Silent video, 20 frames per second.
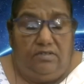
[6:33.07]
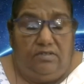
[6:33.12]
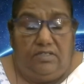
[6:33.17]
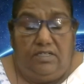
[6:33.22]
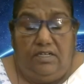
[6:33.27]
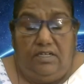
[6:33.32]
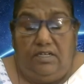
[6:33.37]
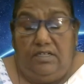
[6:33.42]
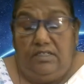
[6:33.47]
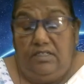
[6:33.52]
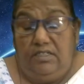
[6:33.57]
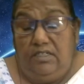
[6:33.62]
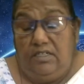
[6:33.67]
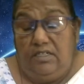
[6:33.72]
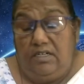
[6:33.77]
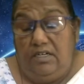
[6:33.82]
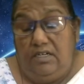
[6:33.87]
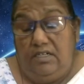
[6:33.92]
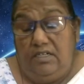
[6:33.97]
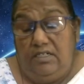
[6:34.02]
Okay,
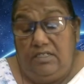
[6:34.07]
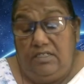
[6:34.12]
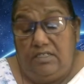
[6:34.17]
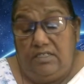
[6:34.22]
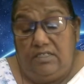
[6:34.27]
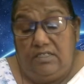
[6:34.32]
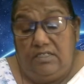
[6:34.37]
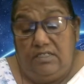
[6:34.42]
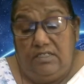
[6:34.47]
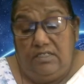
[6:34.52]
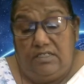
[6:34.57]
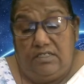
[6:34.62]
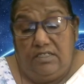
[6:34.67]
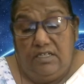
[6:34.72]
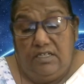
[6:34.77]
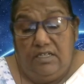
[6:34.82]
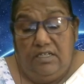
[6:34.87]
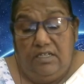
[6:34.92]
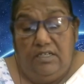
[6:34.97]
earthen colors is